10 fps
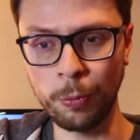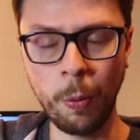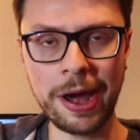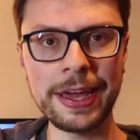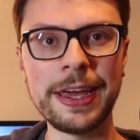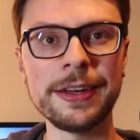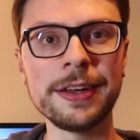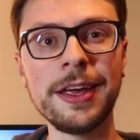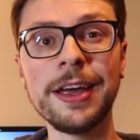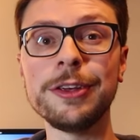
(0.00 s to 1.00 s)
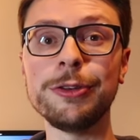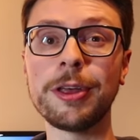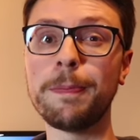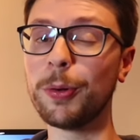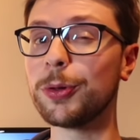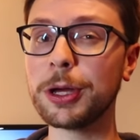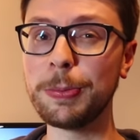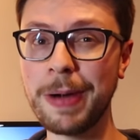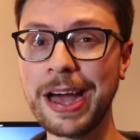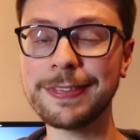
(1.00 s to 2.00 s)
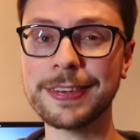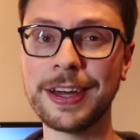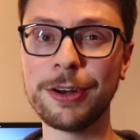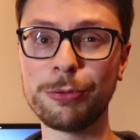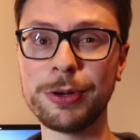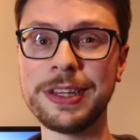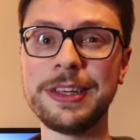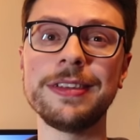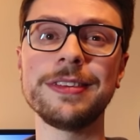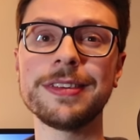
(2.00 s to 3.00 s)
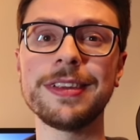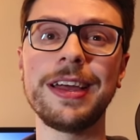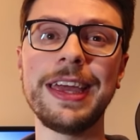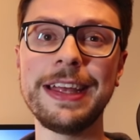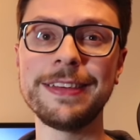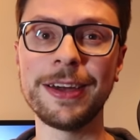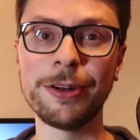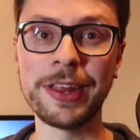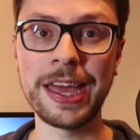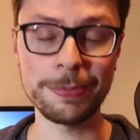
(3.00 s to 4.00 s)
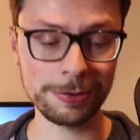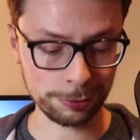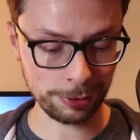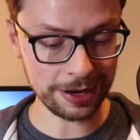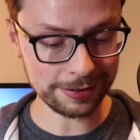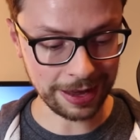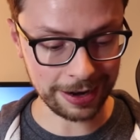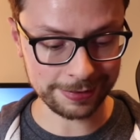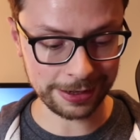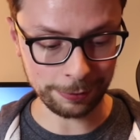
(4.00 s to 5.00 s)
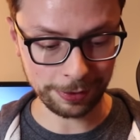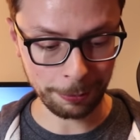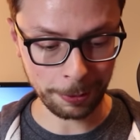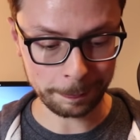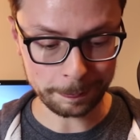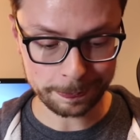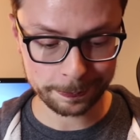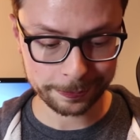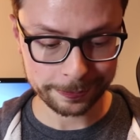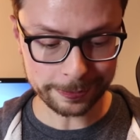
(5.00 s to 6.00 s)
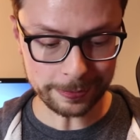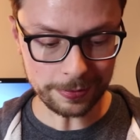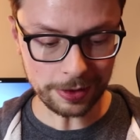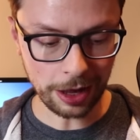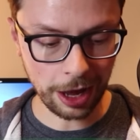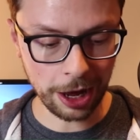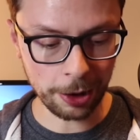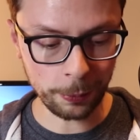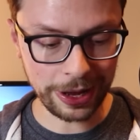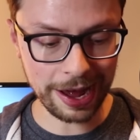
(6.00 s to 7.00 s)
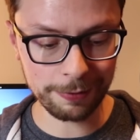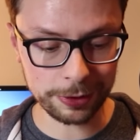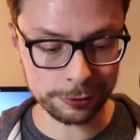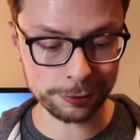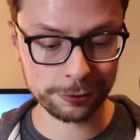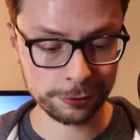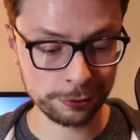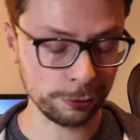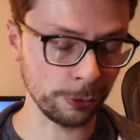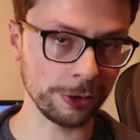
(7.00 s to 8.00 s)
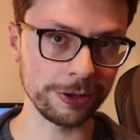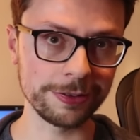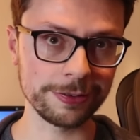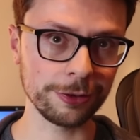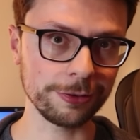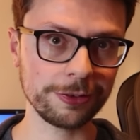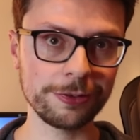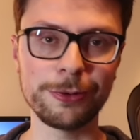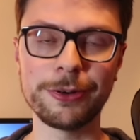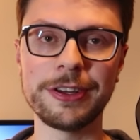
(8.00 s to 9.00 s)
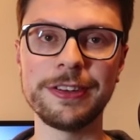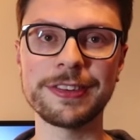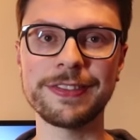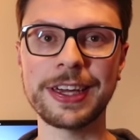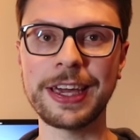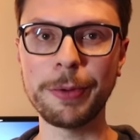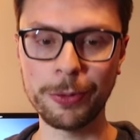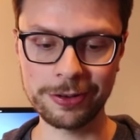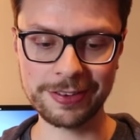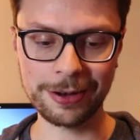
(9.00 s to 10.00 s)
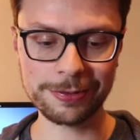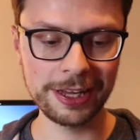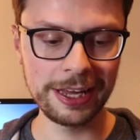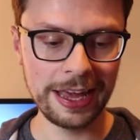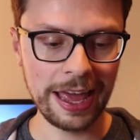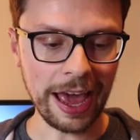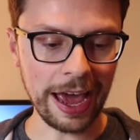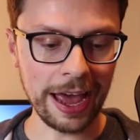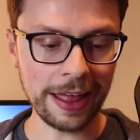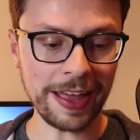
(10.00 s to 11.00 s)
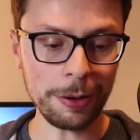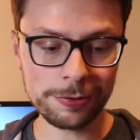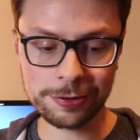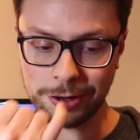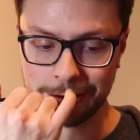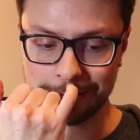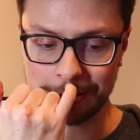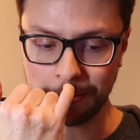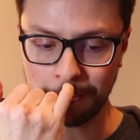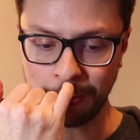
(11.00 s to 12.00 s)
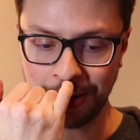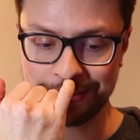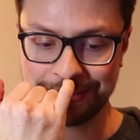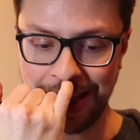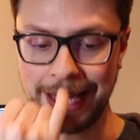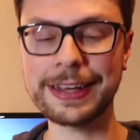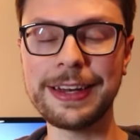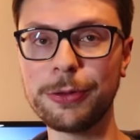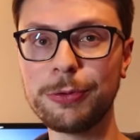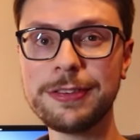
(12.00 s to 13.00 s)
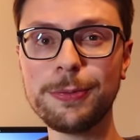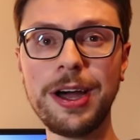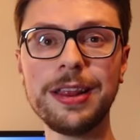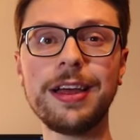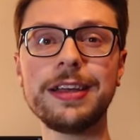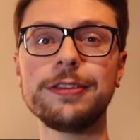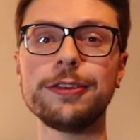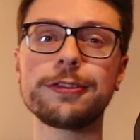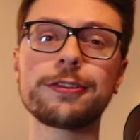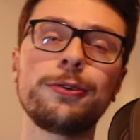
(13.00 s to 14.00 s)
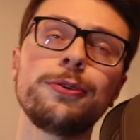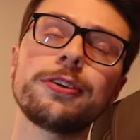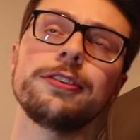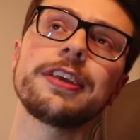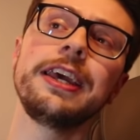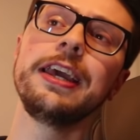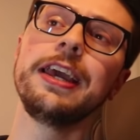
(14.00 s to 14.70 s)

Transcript: weigh in, use their bulk and mass to kind of really like hit down on the enemy. So I like the idea of that one. We have the Dusk Stalkers. I can get my words out. And that was suggested by Zach. Now, the reason why I like the Dusk Stalkers,